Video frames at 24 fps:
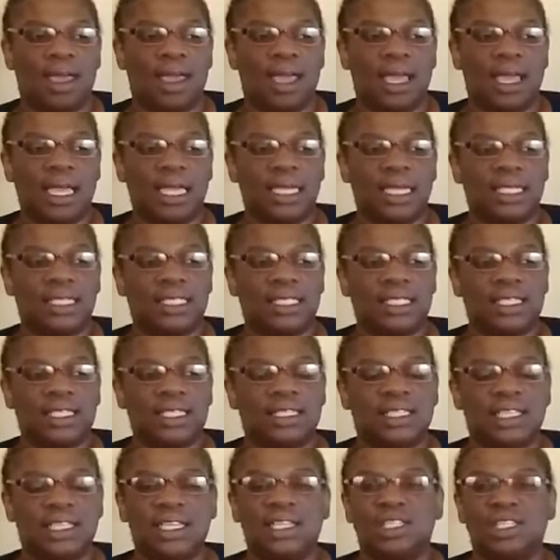it's
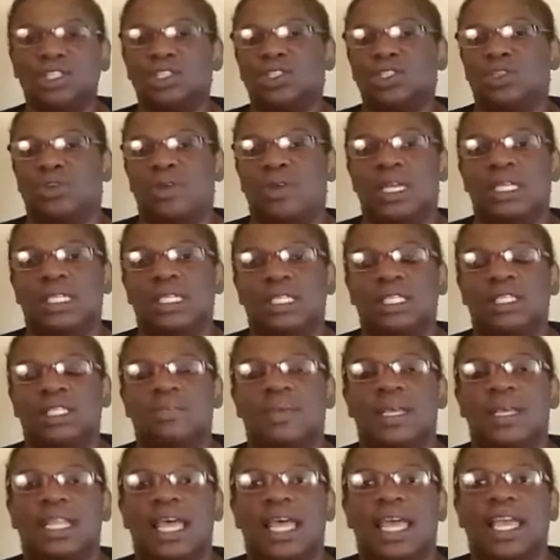just crazy to
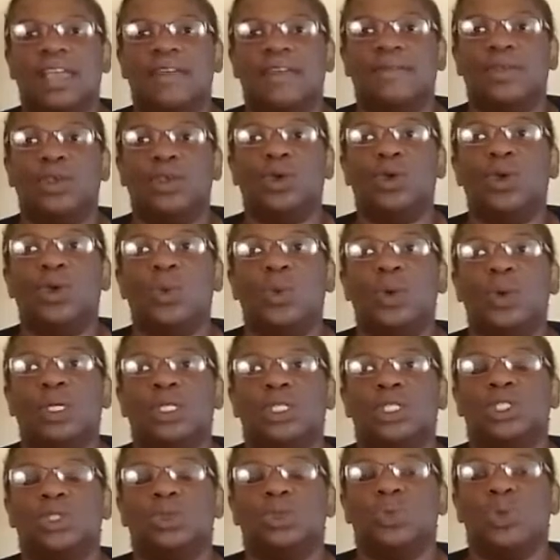me. Like, if you were
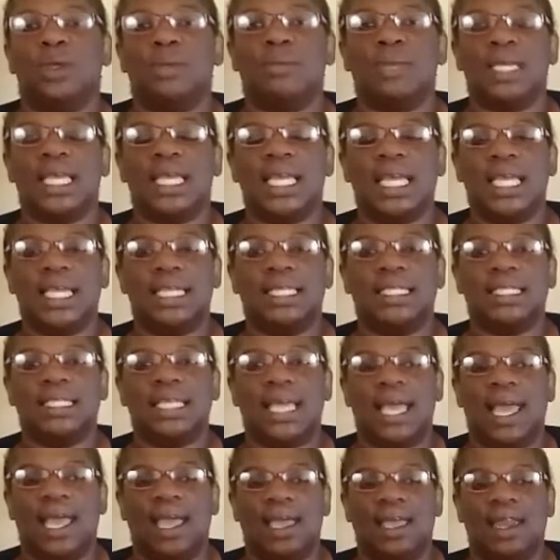swimming in
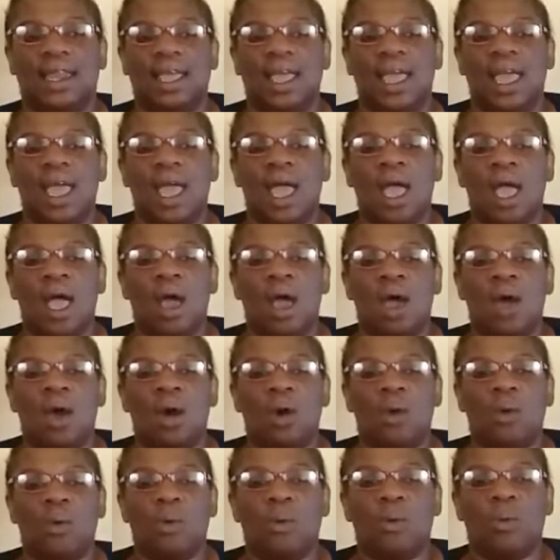debt,
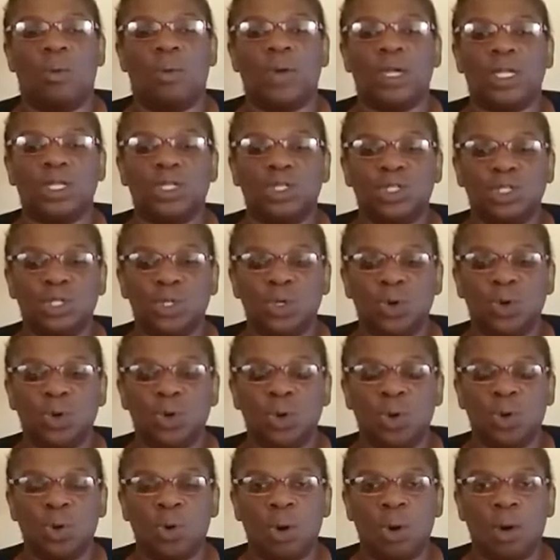would
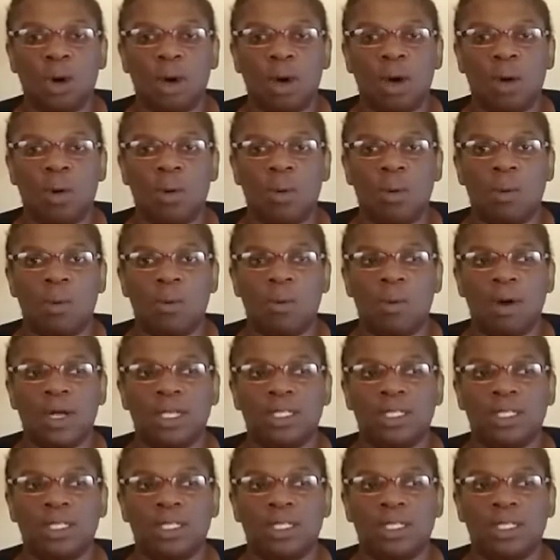you want